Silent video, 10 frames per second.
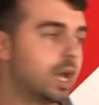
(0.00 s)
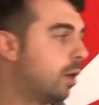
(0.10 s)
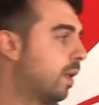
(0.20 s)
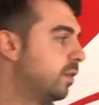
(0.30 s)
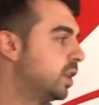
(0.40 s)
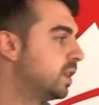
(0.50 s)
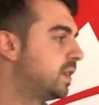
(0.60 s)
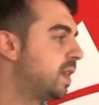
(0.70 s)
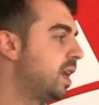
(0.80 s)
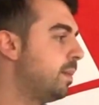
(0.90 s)
However, there's
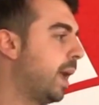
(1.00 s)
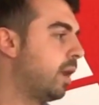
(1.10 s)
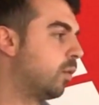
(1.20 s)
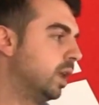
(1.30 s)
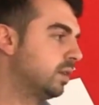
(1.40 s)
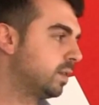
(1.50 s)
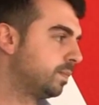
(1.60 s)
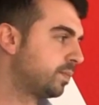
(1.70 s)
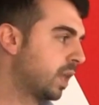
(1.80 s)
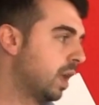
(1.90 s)
3 main ones,
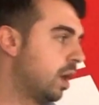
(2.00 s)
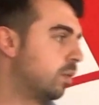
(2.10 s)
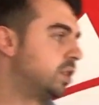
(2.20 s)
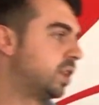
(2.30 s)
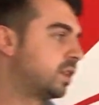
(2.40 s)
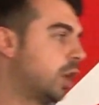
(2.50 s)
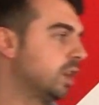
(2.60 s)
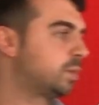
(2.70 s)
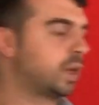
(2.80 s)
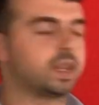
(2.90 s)
which is
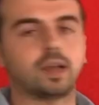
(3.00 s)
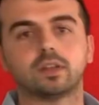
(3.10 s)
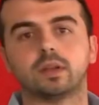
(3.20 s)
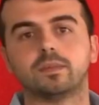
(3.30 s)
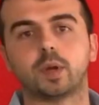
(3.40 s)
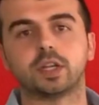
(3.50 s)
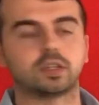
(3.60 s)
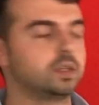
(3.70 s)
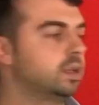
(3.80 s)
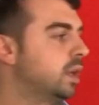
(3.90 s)
cost per 1,000
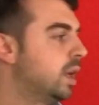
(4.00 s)
impression,